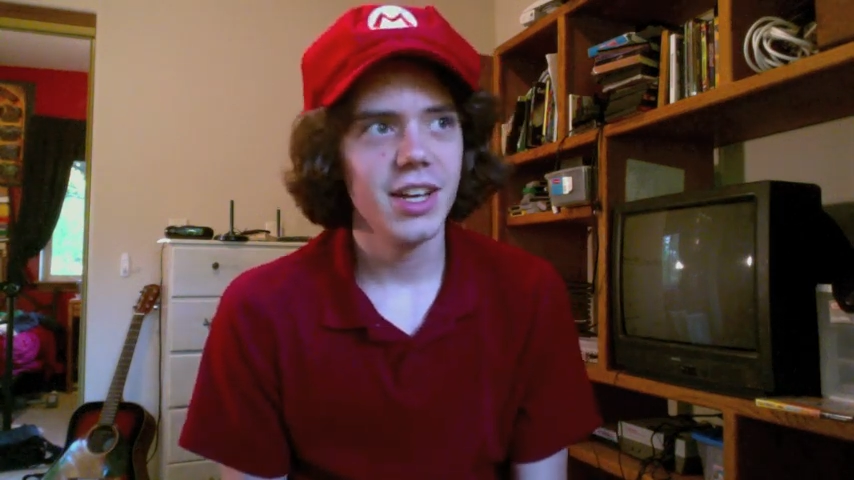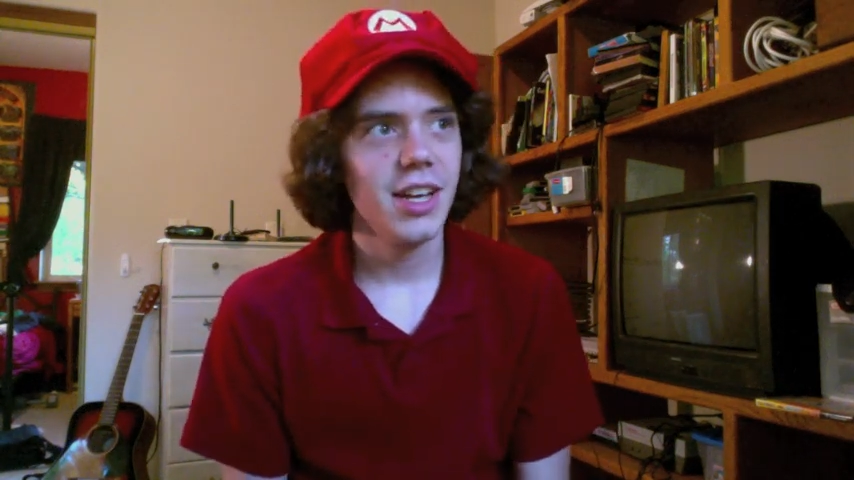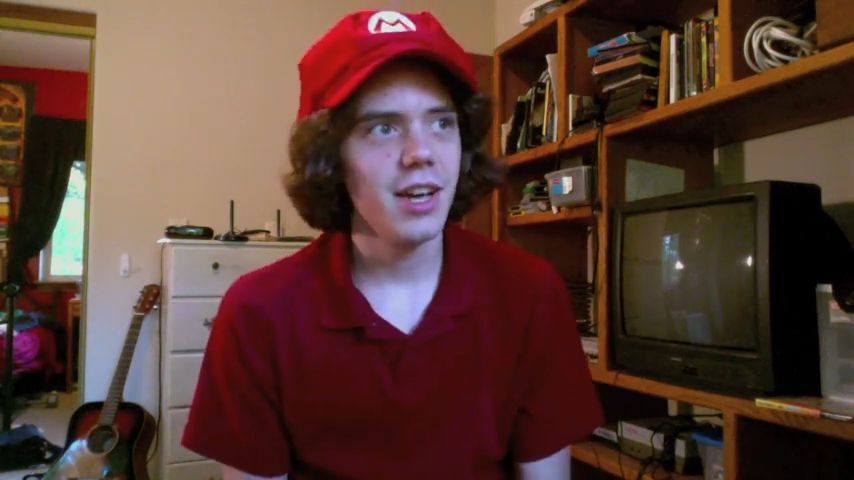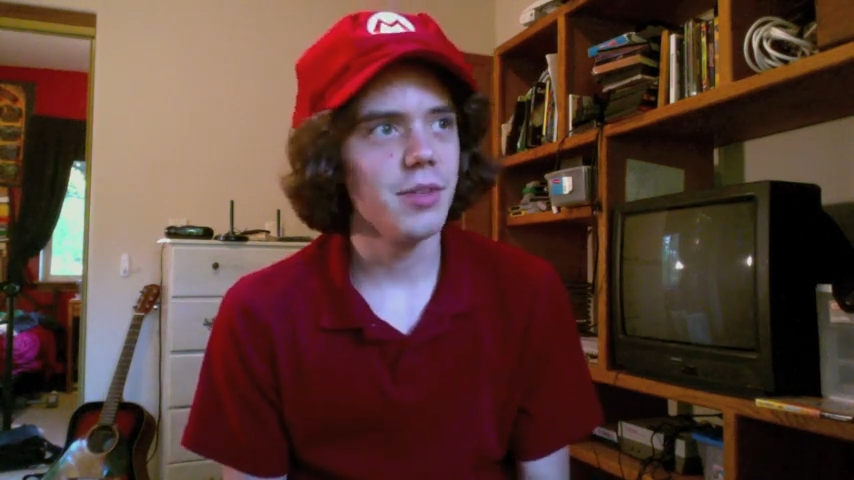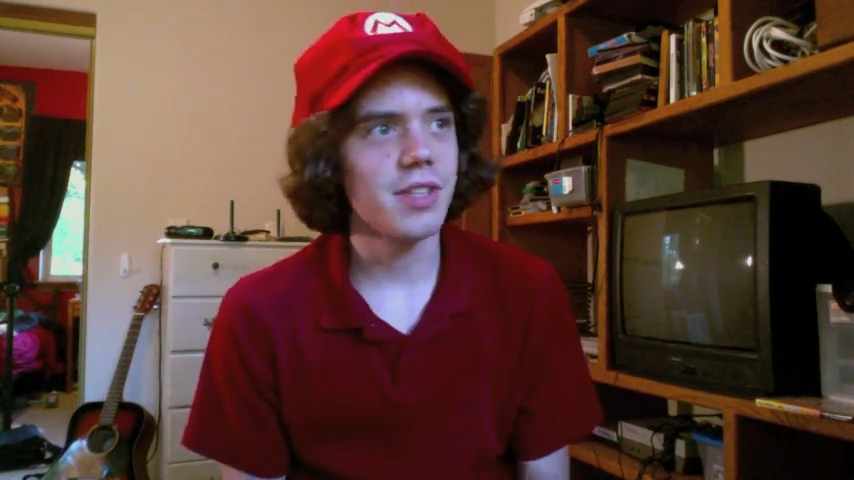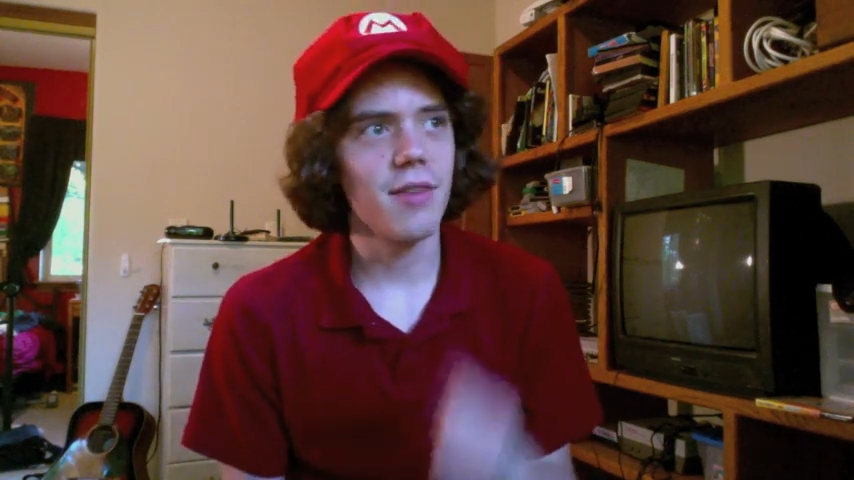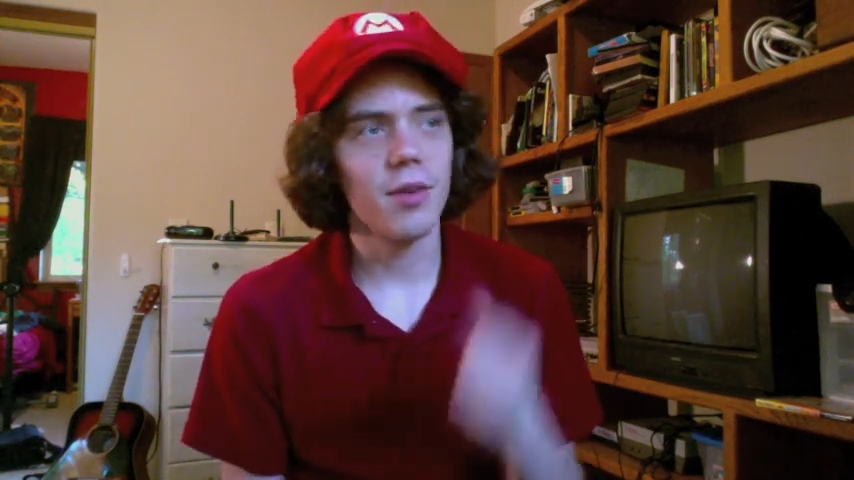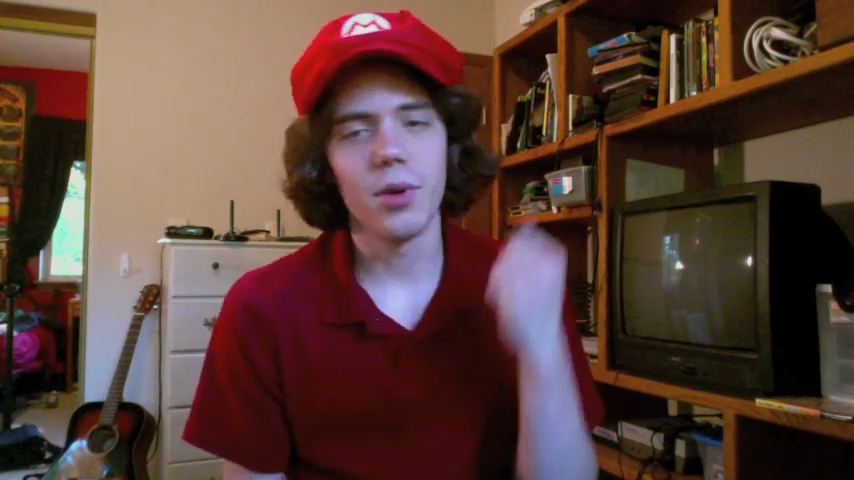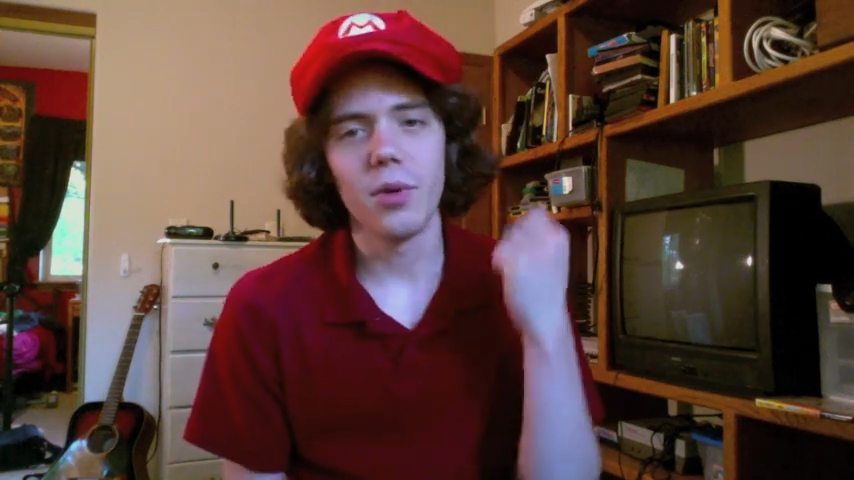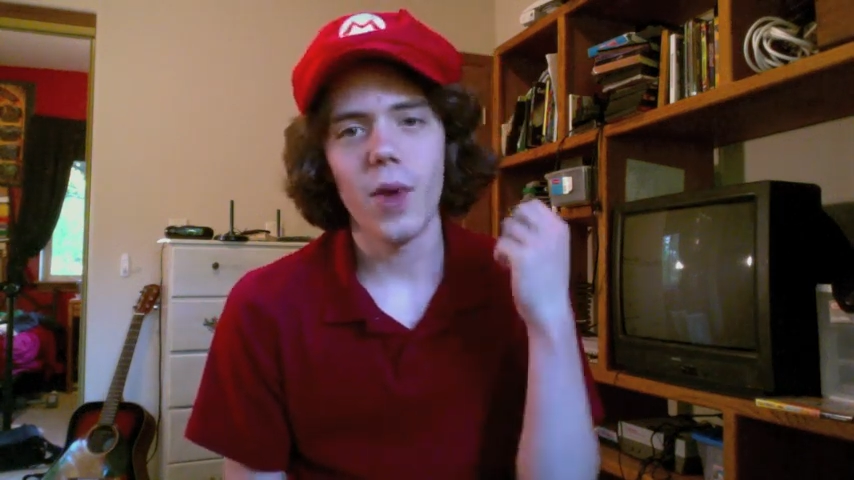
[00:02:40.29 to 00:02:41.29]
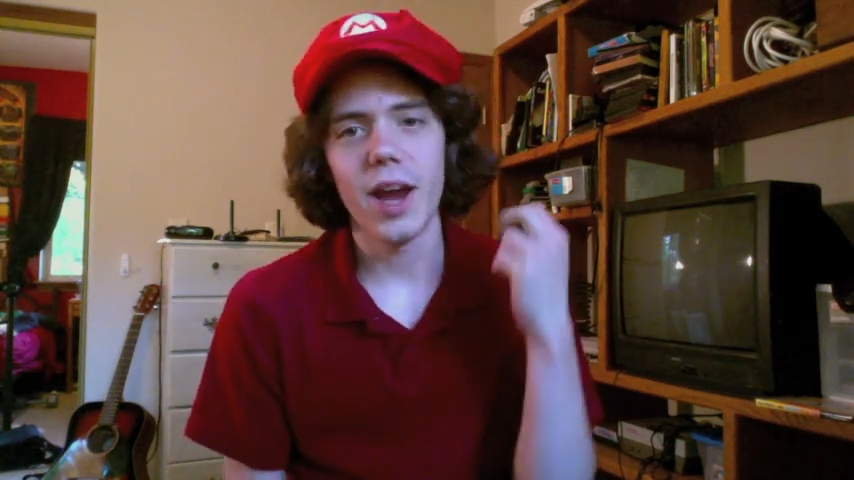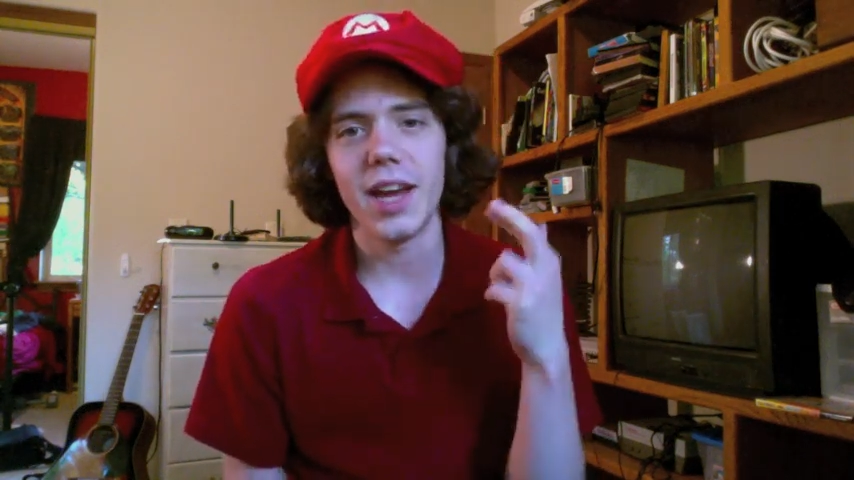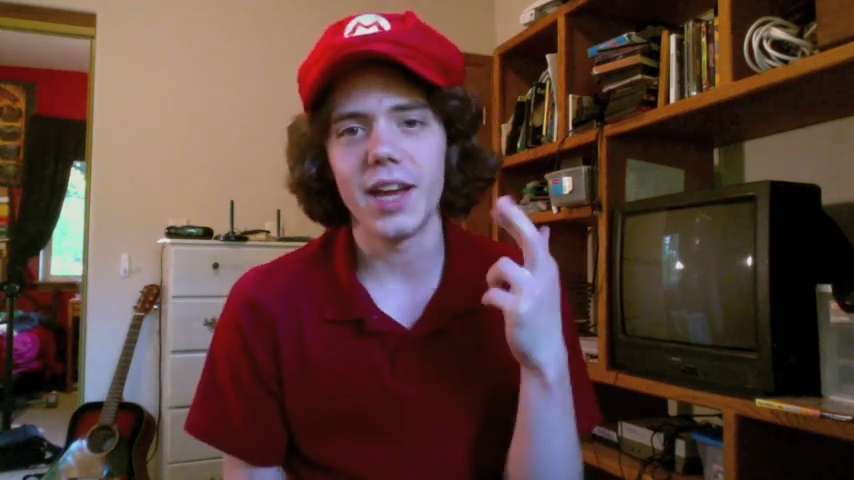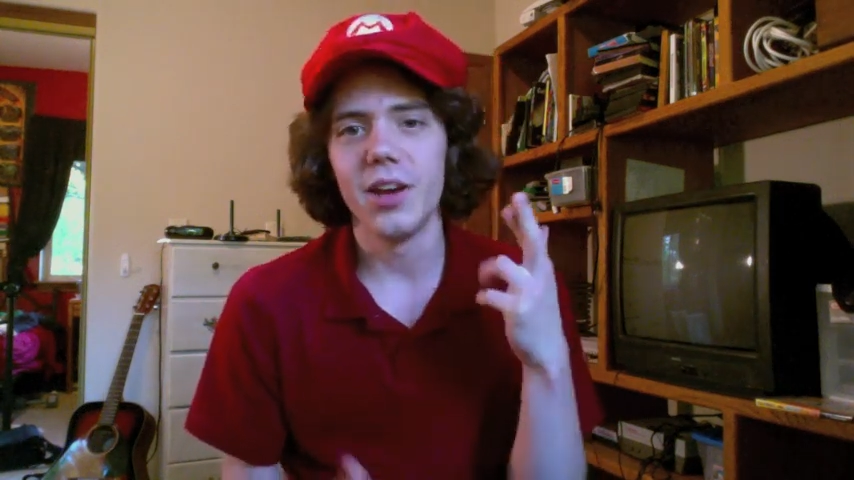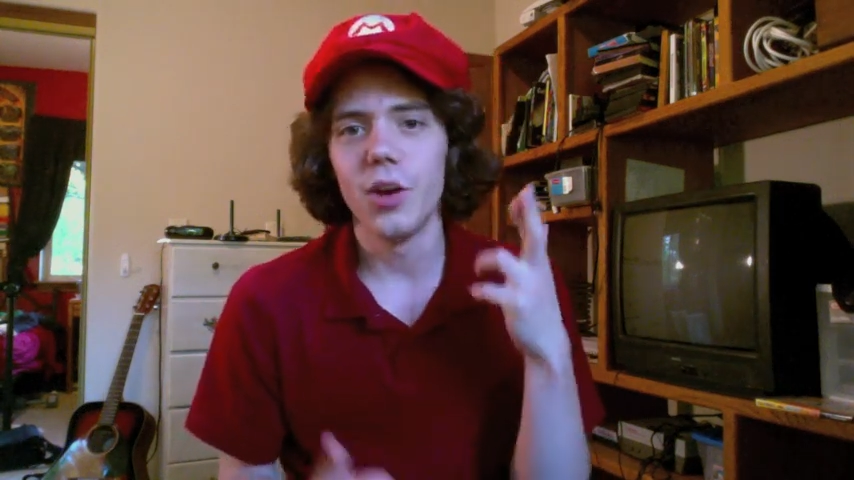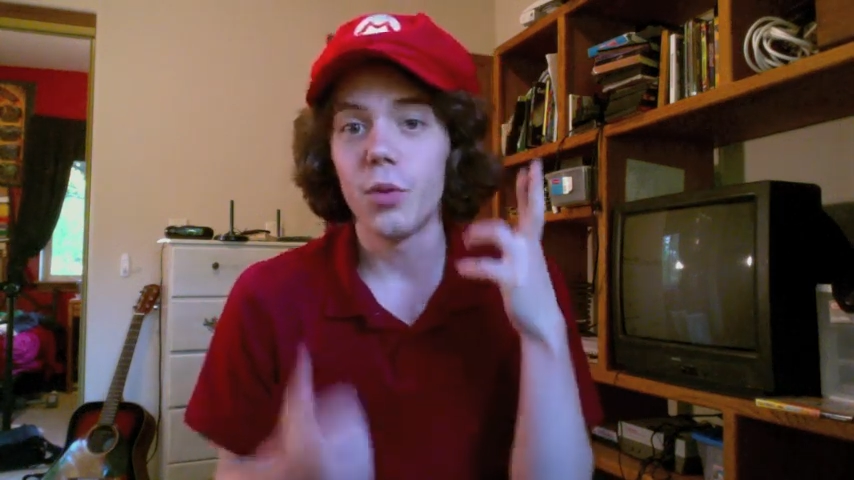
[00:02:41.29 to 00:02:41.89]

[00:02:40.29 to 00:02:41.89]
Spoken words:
It was everyone waiting,